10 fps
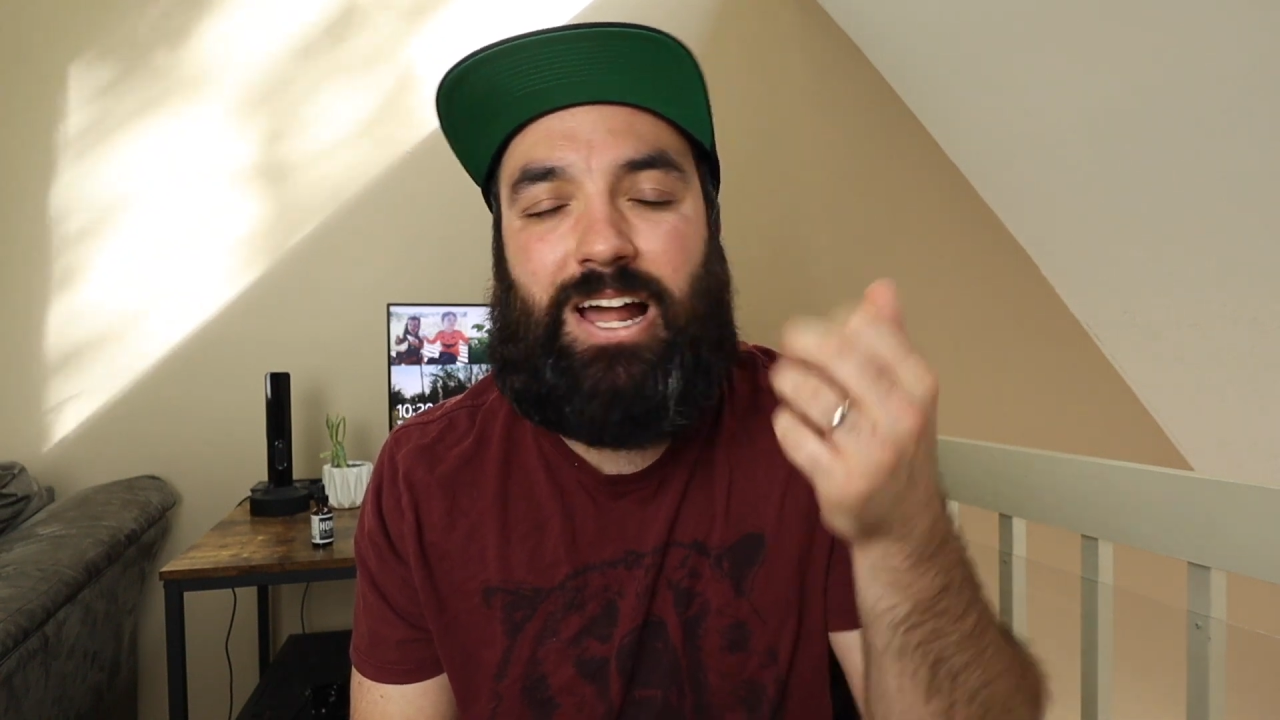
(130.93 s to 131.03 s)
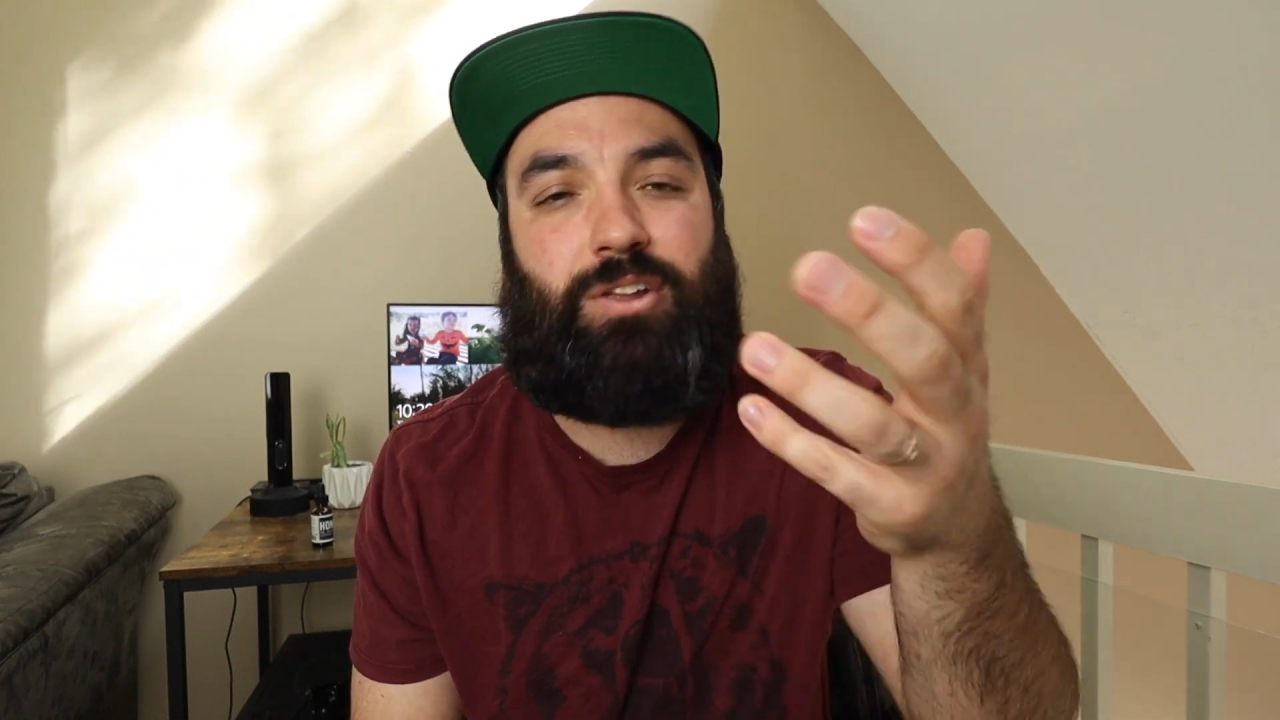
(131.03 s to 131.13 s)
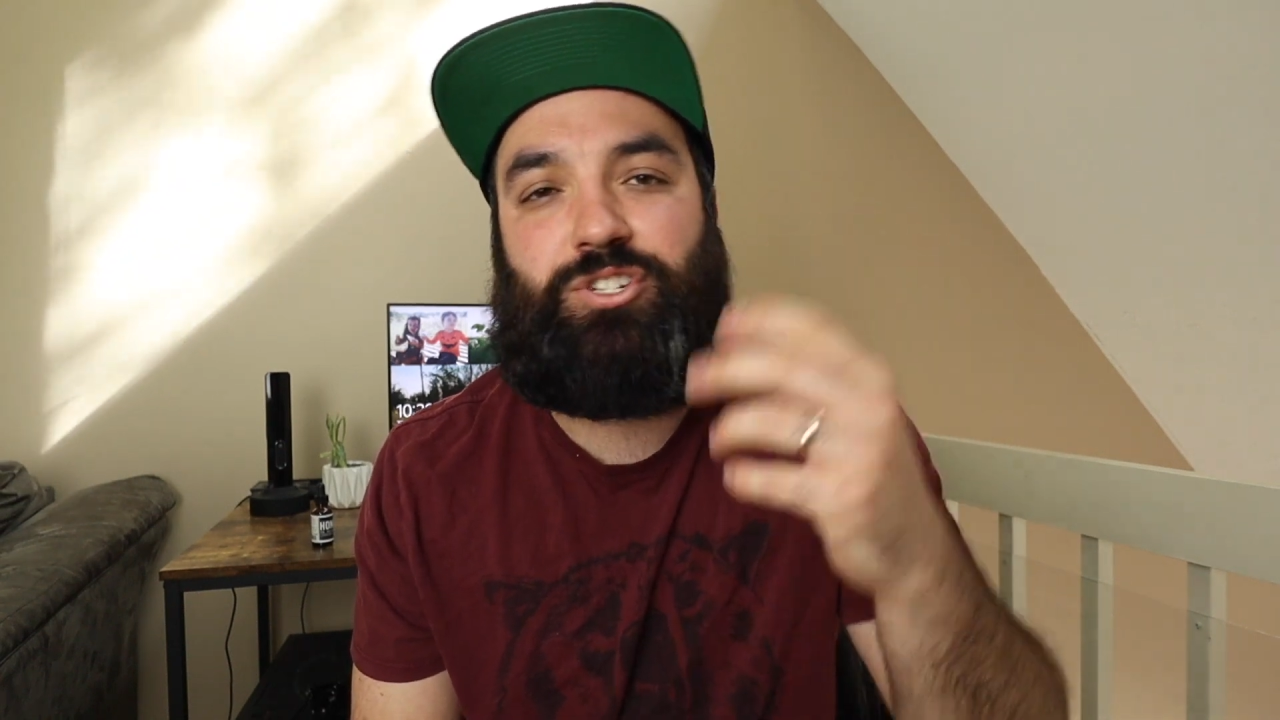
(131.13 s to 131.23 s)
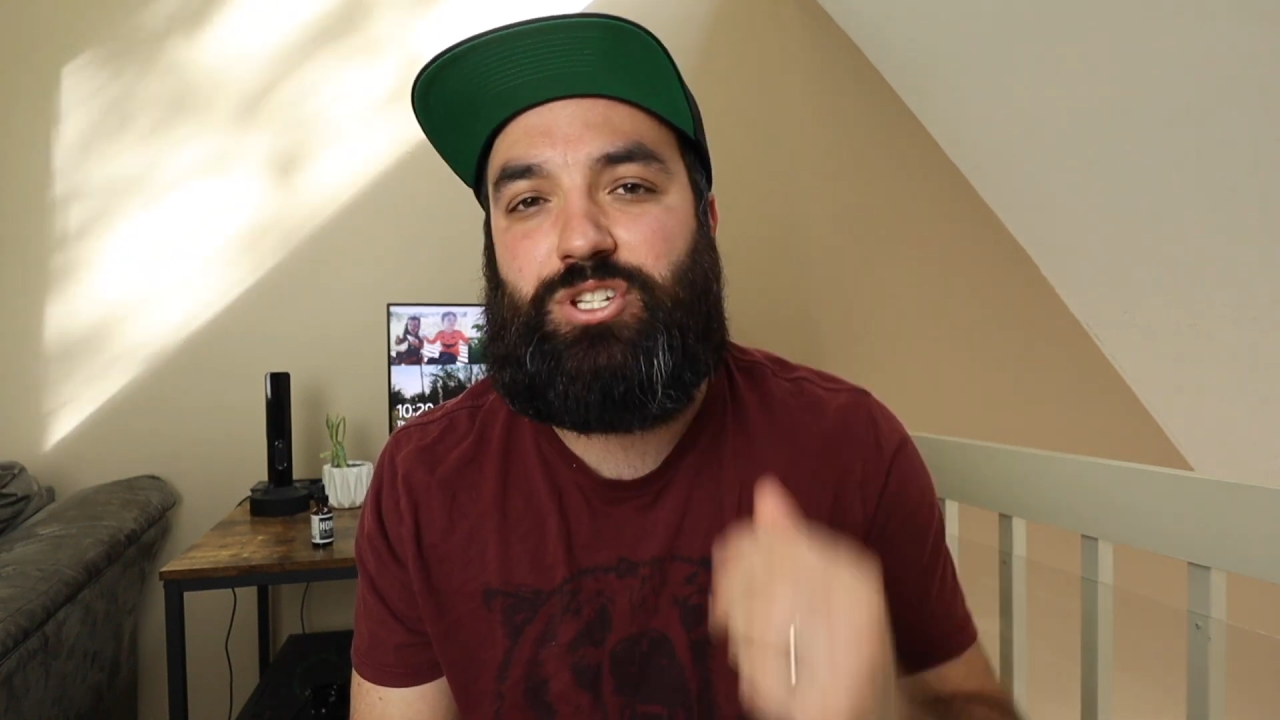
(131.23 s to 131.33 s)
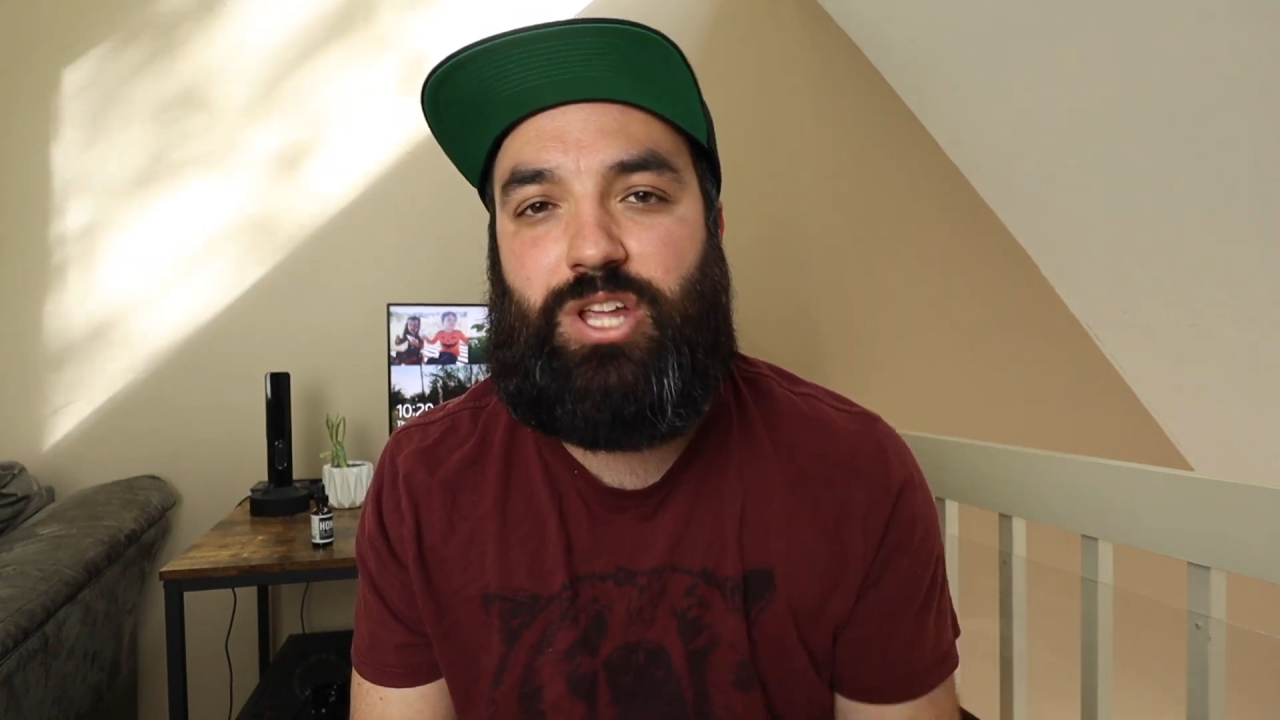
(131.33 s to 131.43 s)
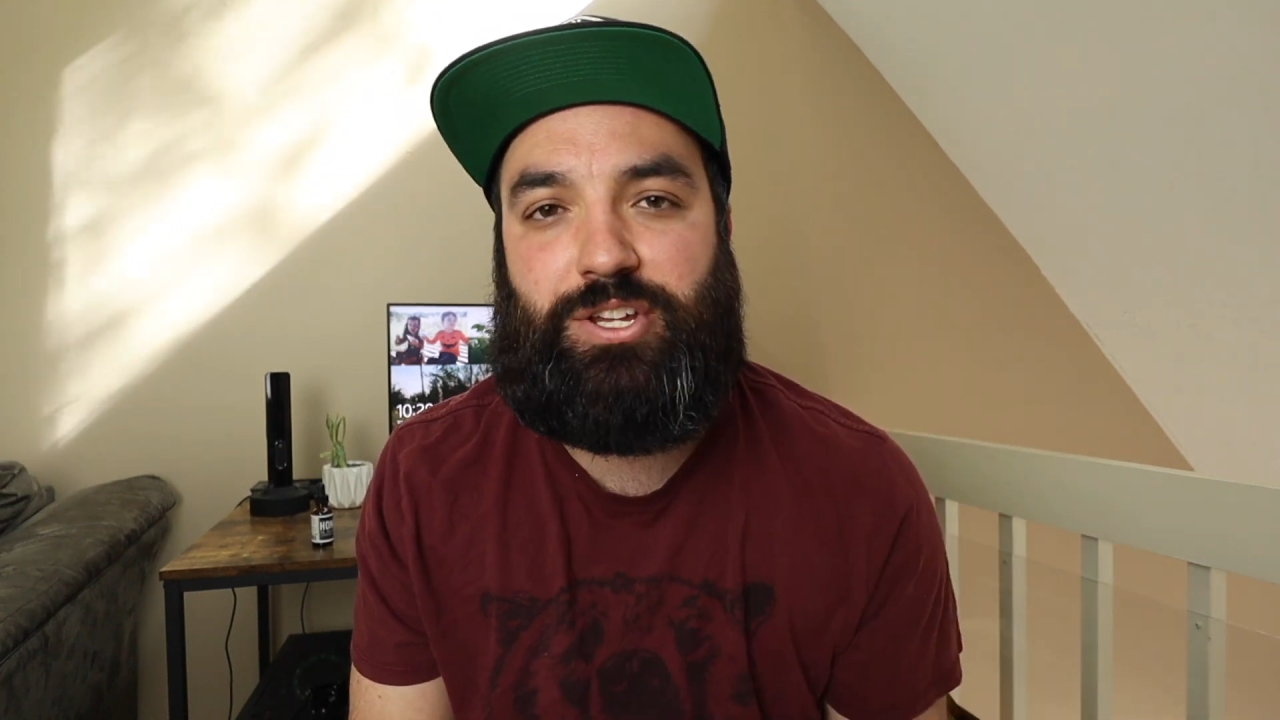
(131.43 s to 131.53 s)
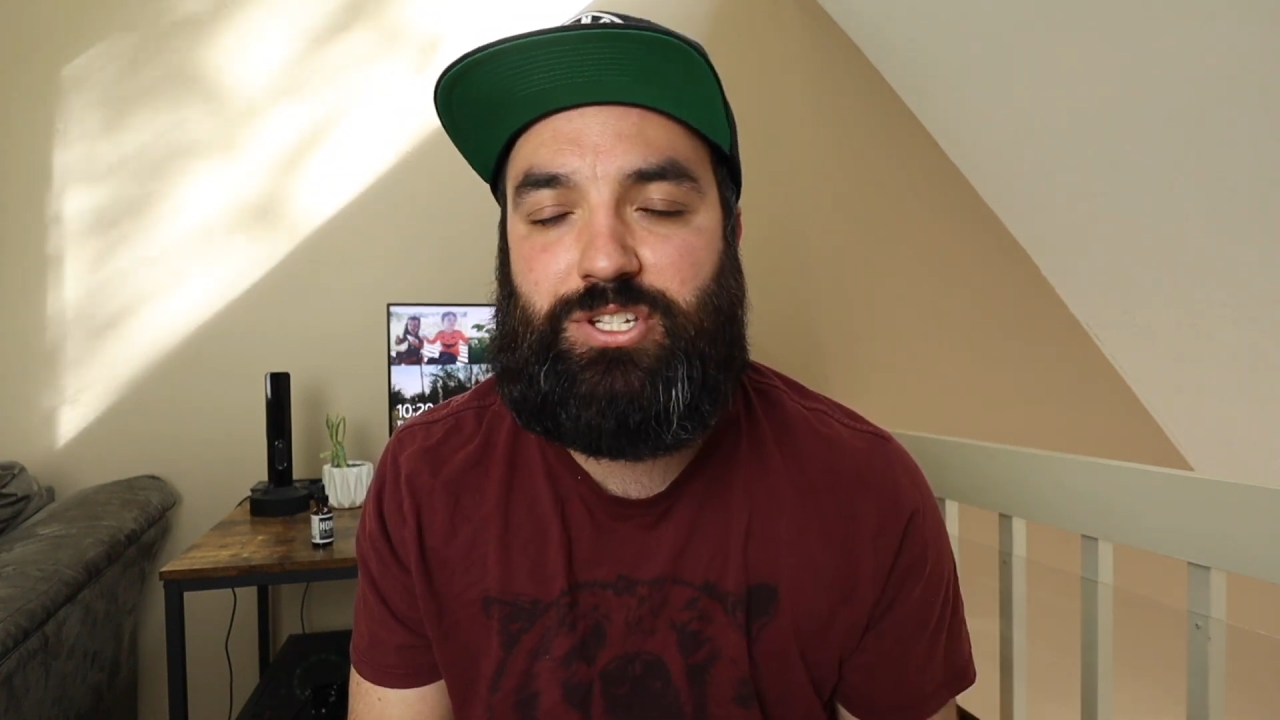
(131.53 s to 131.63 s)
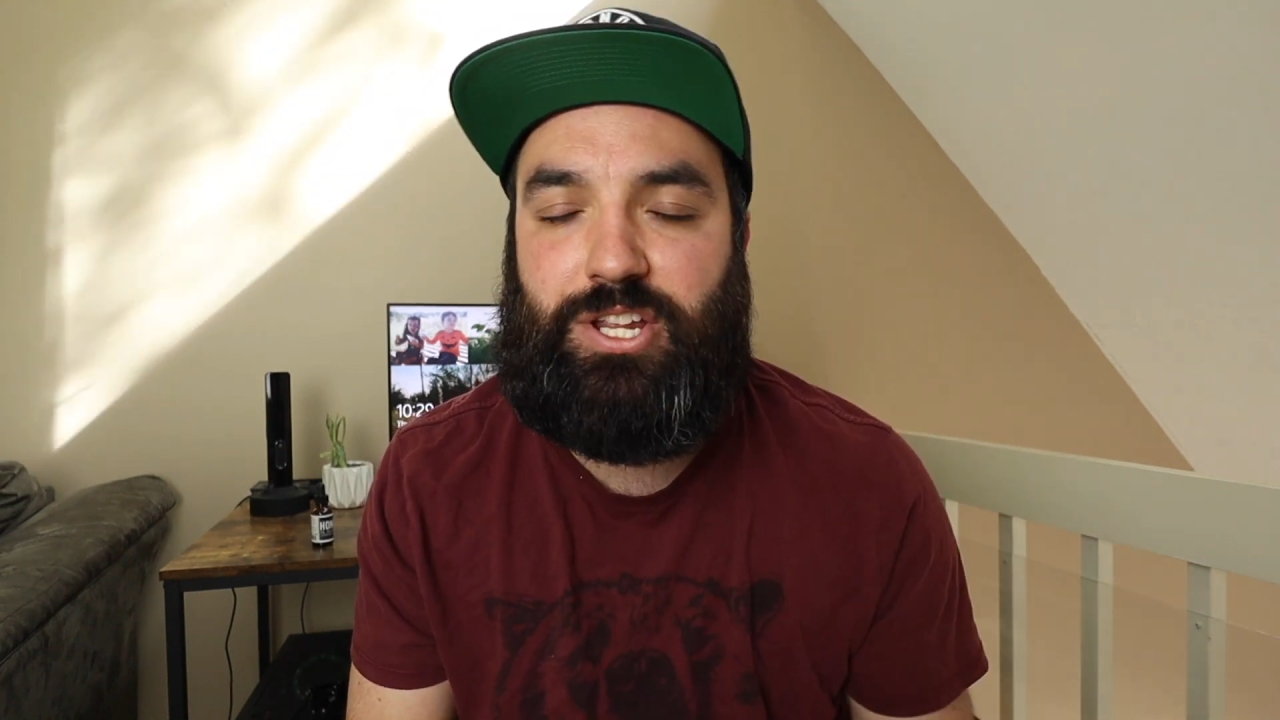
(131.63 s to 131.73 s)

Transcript: it's just, it's,